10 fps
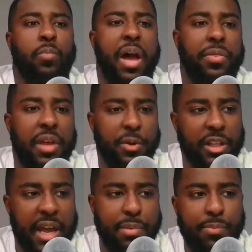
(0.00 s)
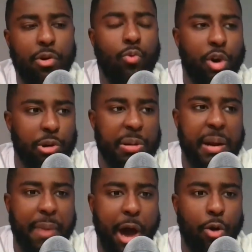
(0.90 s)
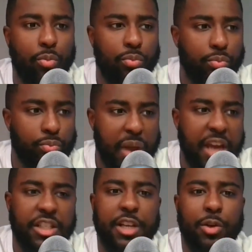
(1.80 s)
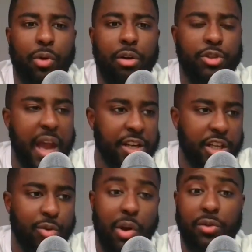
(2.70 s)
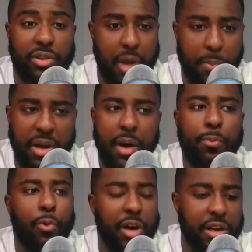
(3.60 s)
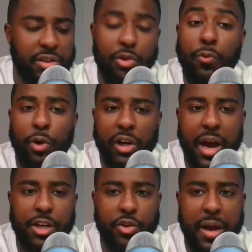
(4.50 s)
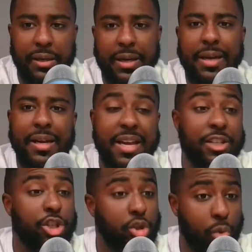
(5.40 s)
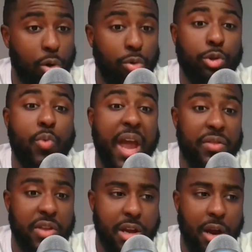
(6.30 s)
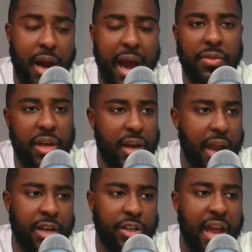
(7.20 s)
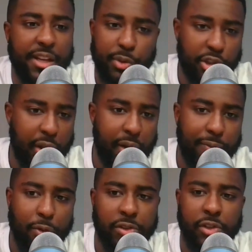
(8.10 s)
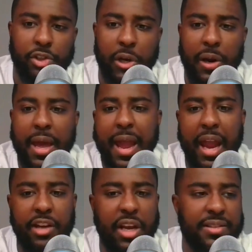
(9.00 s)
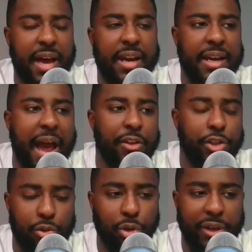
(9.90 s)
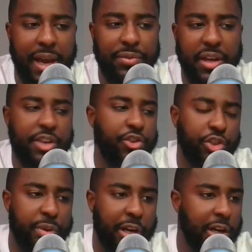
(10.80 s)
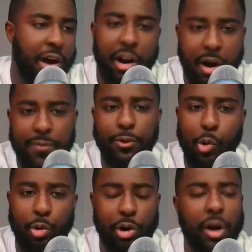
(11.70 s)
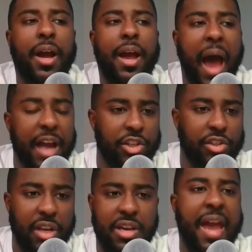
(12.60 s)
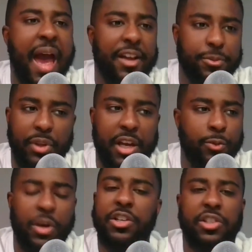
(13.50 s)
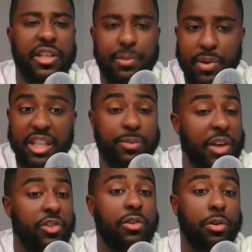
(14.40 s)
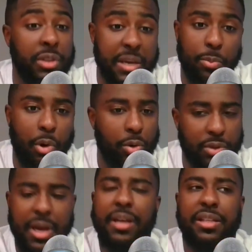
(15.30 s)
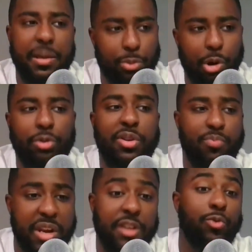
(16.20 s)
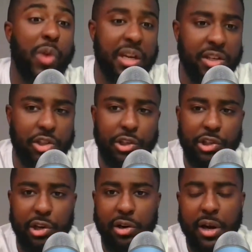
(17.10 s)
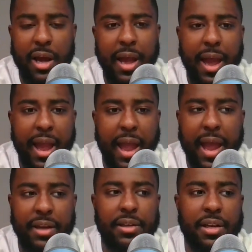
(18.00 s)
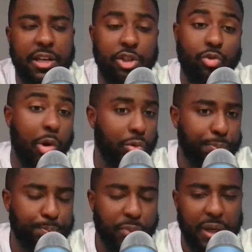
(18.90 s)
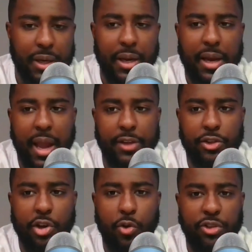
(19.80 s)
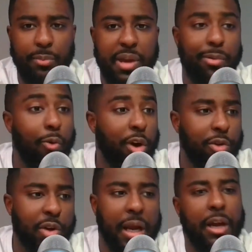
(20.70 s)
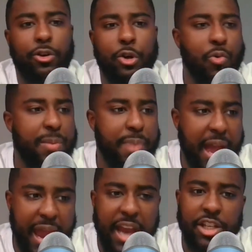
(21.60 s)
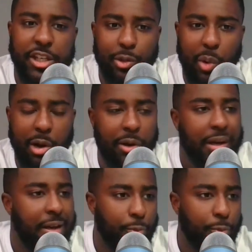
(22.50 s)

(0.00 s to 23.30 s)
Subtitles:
I think a lot of people are wondering about A.J. Terrell. A.J. Terrell is coming up where he's due for a contract. He has struggled to end the year. I think A.J. has been solid for us this year. A.J. is not a guy that you look at and think he's just been a god-awful corner. I just think he has plays where he just gets beat, especially on deep throws. Deep throws have been his weakness this year, and he's struggled. And so some people are wondering, do we pay A.J. Terrell?